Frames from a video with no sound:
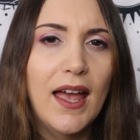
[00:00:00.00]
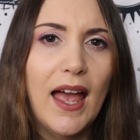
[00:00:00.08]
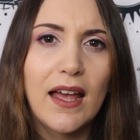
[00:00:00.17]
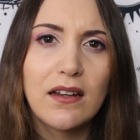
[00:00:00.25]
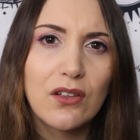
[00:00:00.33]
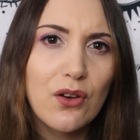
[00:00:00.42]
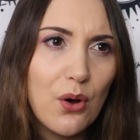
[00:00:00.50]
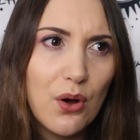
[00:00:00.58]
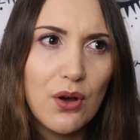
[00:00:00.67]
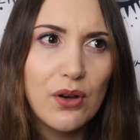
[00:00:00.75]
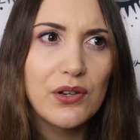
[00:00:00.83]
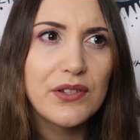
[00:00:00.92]
and
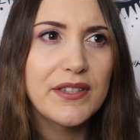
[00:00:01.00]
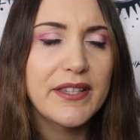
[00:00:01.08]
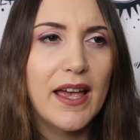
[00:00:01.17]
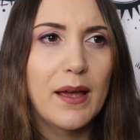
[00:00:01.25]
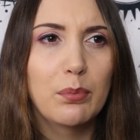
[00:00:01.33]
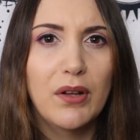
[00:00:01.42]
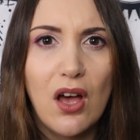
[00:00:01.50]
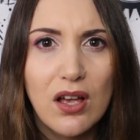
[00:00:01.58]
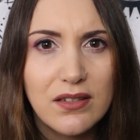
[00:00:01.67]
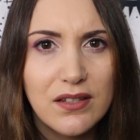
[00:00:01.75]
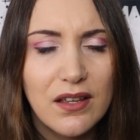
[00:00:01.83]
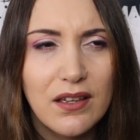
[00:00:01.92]
gauze and
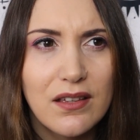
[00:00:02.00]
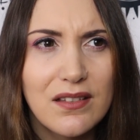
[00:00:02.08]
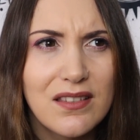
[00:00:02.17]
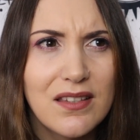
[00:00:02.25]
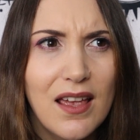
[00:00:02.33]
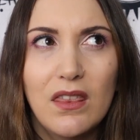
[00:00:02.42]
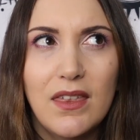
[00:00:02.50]
plasters.